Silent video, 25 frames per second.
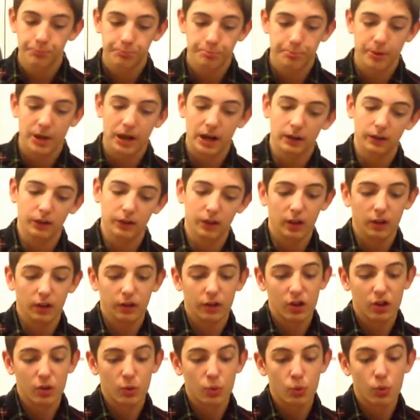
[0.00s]
back then
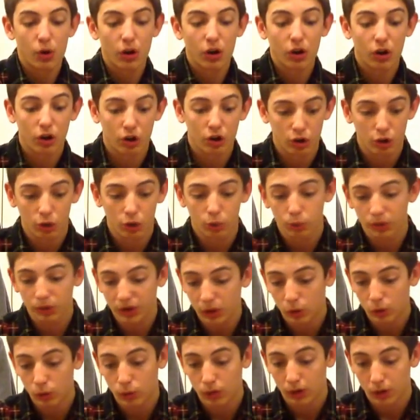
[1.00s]
there were
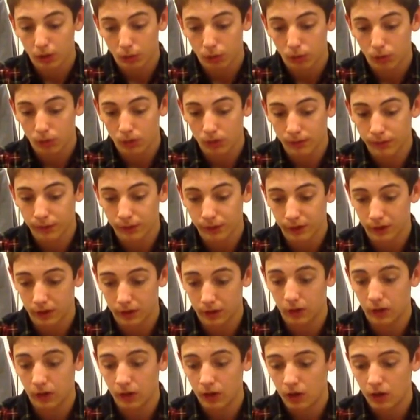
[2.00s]
real werewolves and
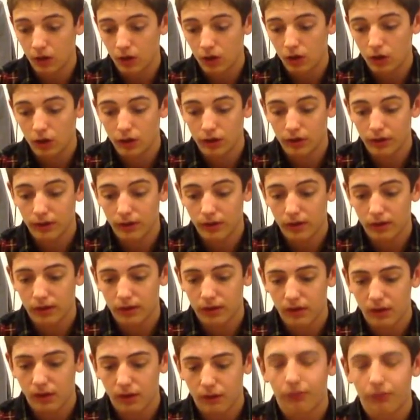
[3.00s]
all this other
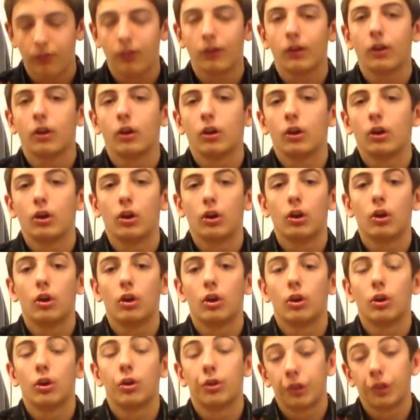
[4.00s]
stuff.
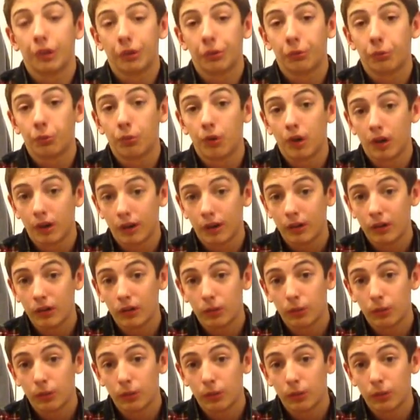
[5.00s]
There was